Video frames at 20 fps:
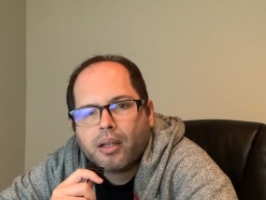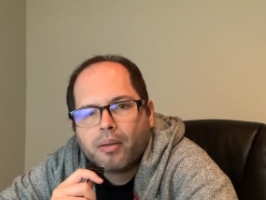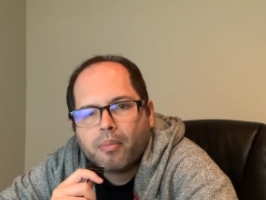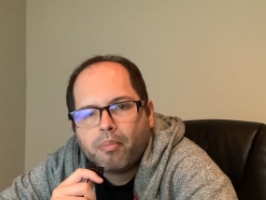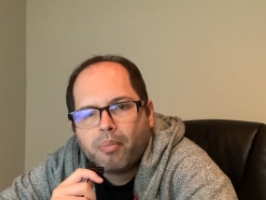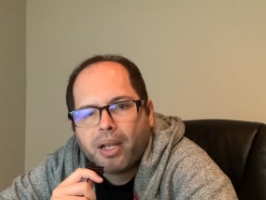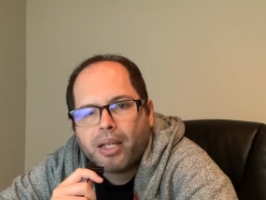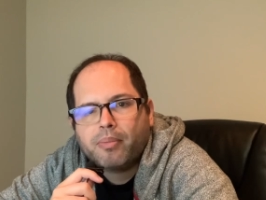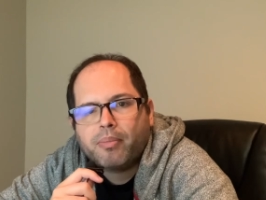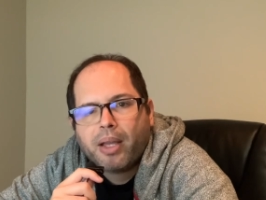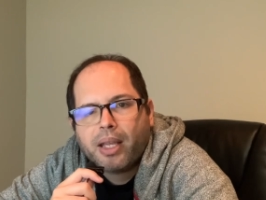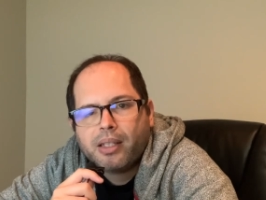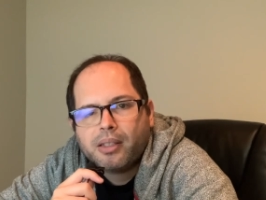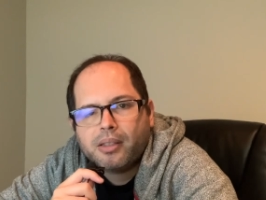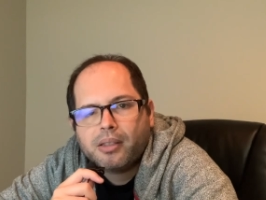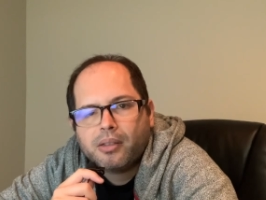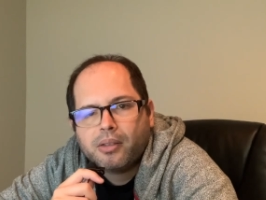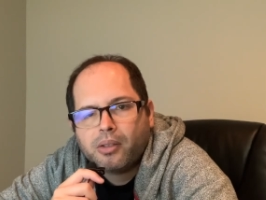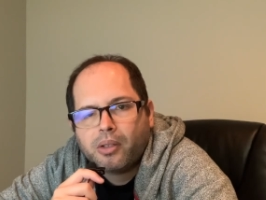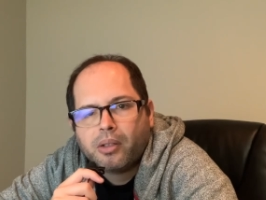
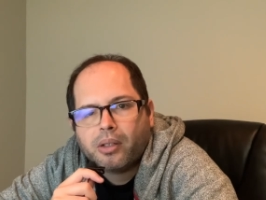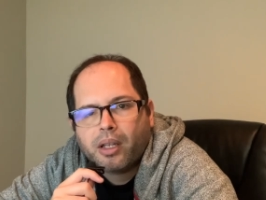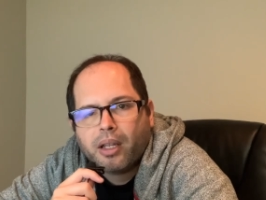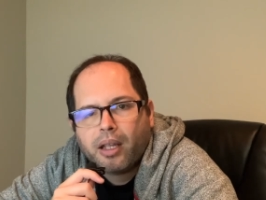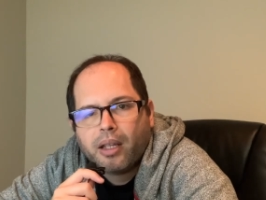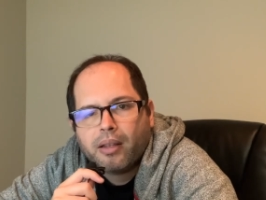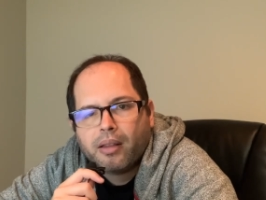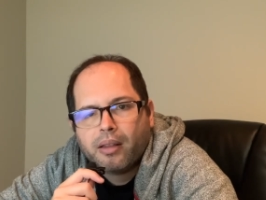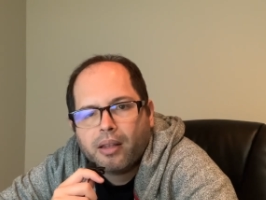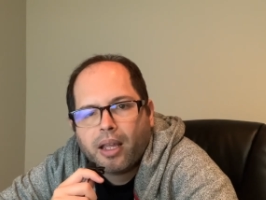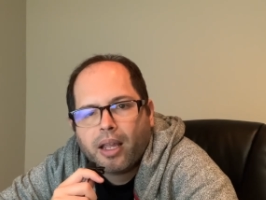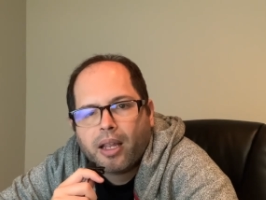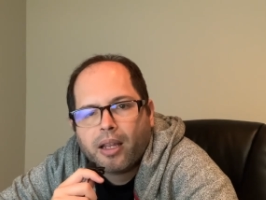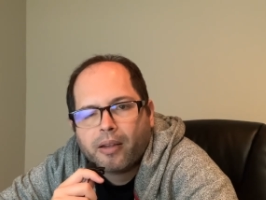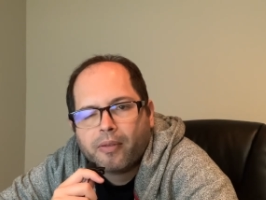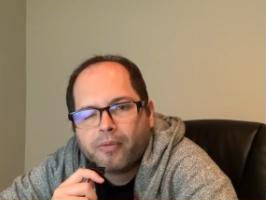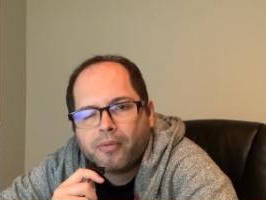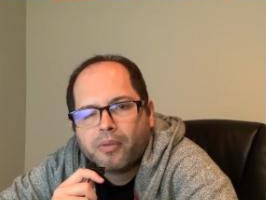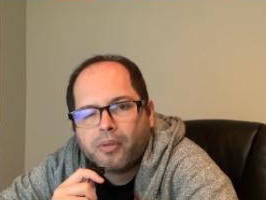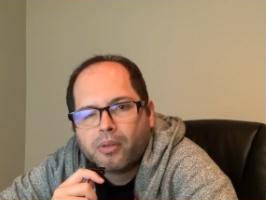plant-based turkey
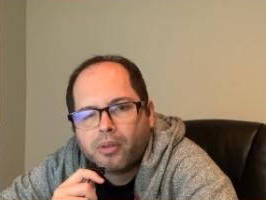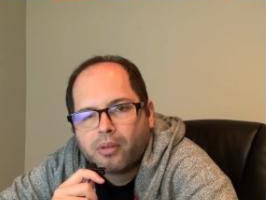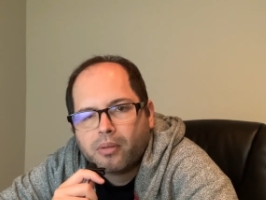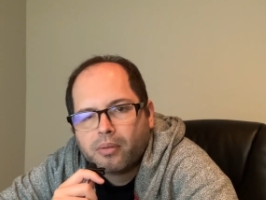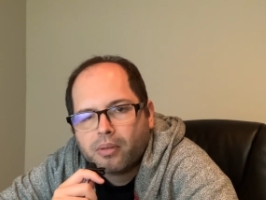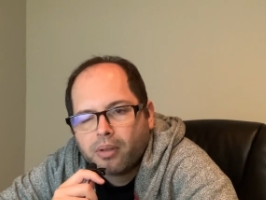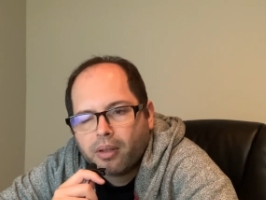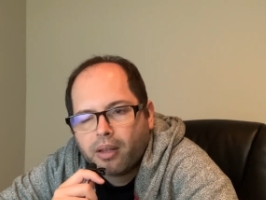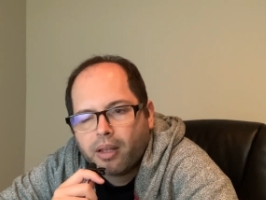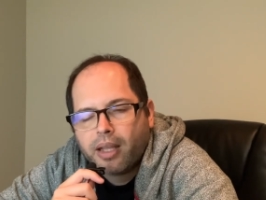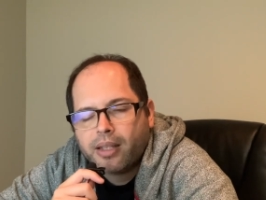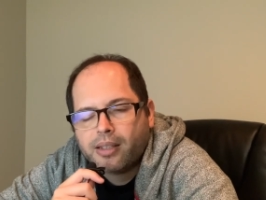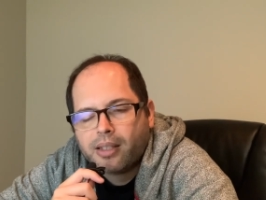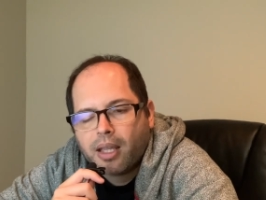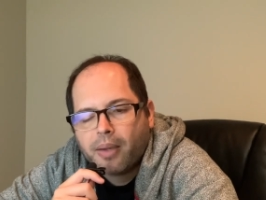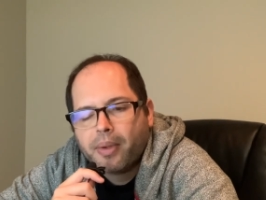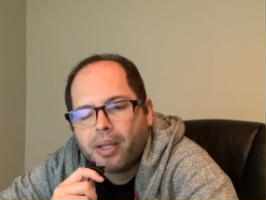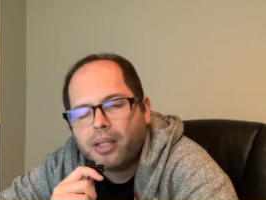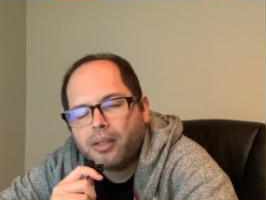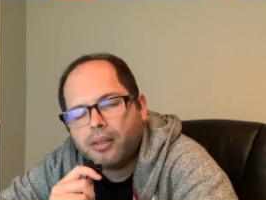thing for
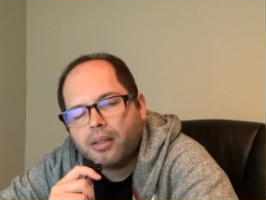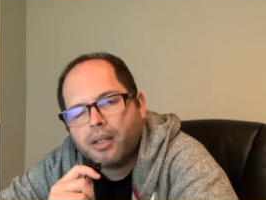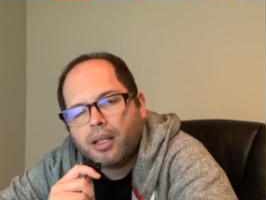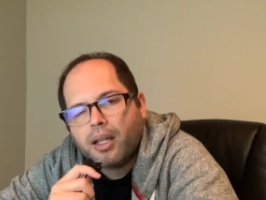Thanksgiving.